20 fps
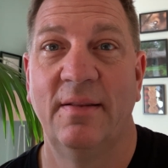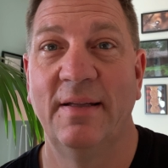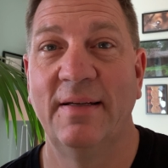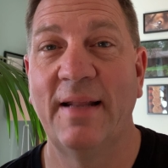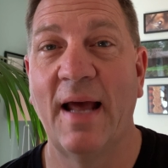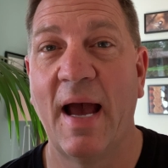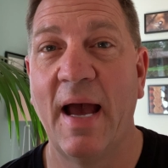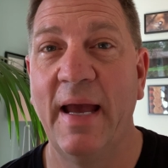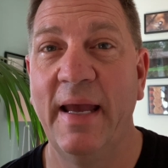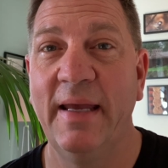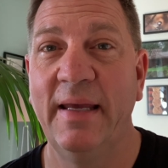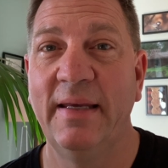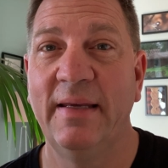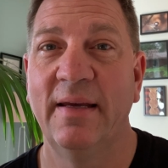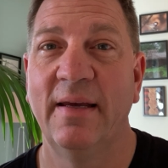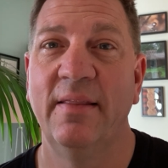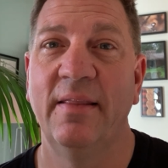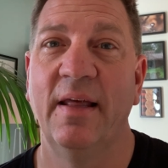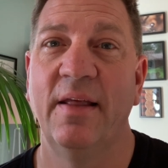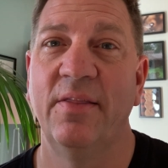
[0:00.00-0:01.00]
the
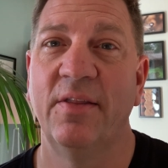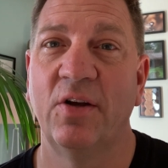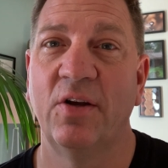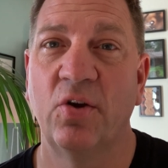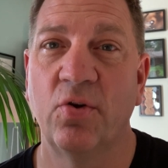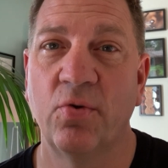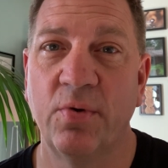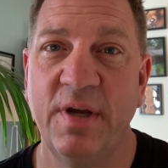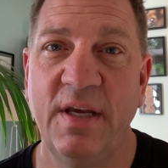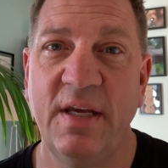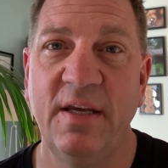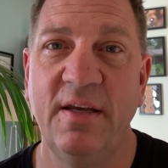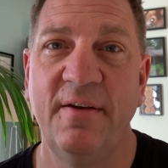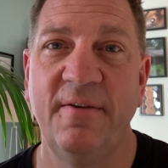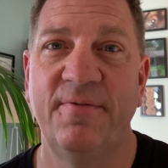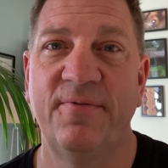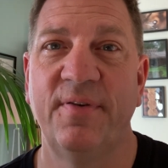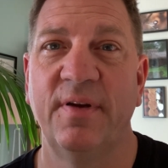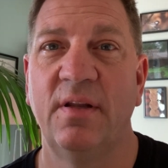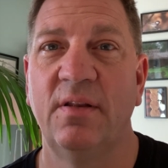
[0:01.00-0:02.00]
dying and then the
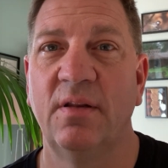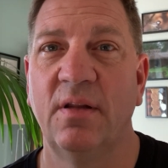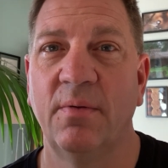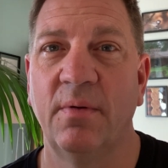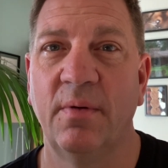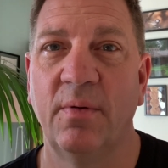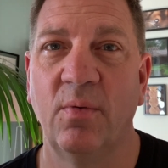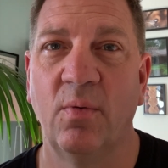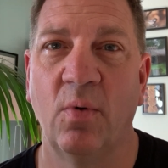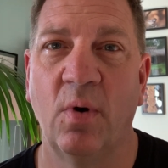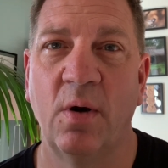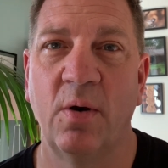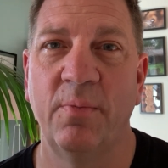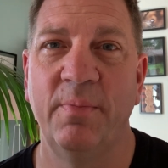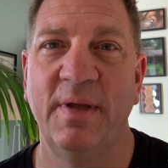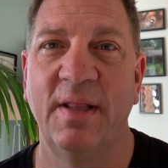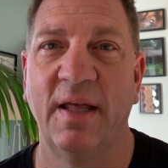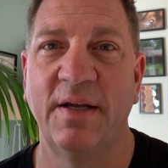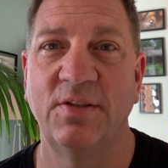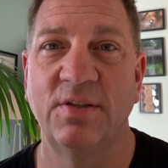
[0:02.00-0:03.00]
grief and the, what it
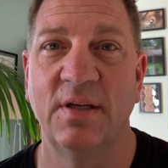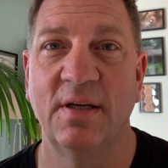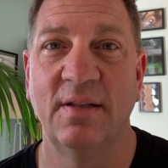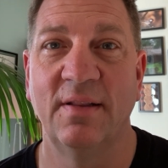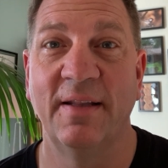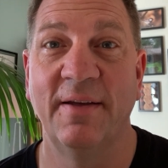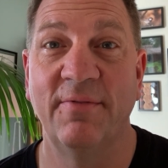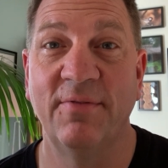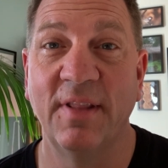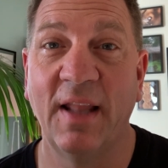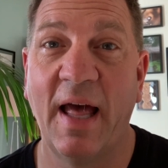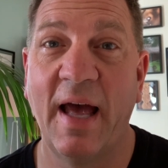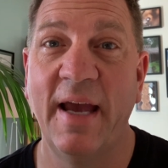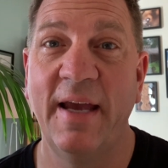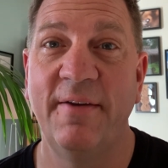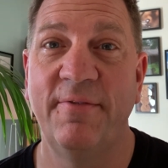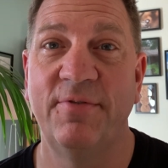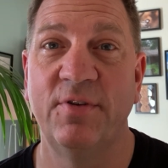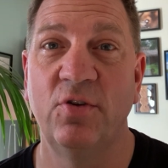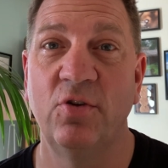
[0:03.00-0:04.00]
would be like to live
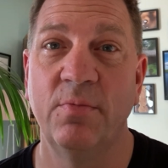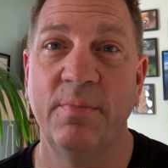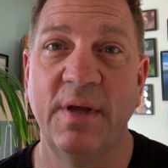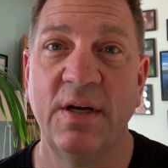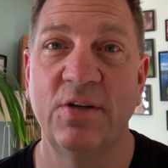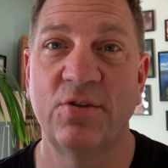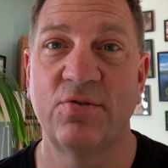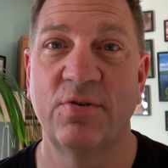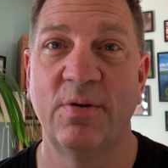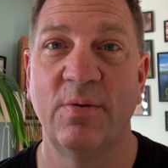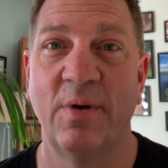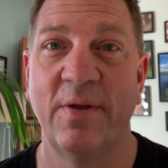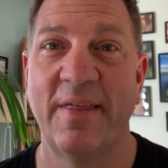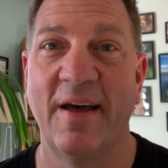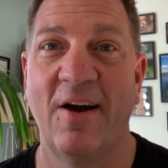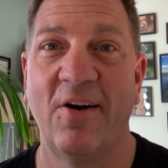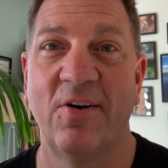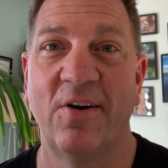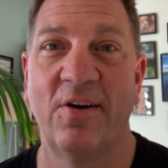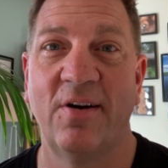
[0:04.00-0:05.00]
life and do ministry
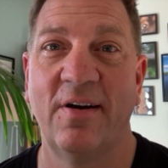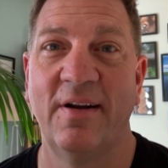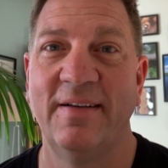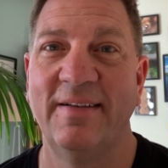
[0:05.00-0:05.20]
without her.